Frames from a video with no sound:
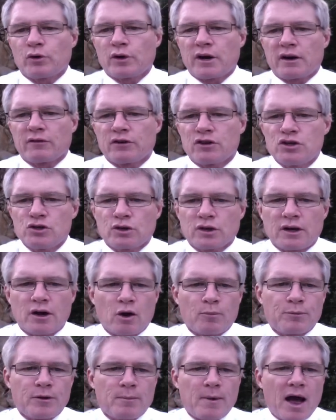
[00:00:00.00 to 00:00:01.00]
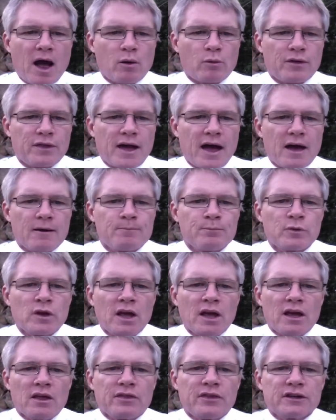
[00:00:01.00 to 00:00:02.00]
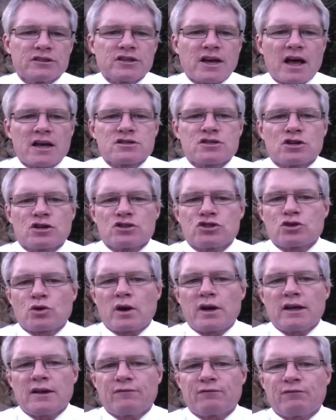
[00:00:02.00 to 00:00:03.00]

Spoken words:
whatever you could help them out with that. This has an adjoining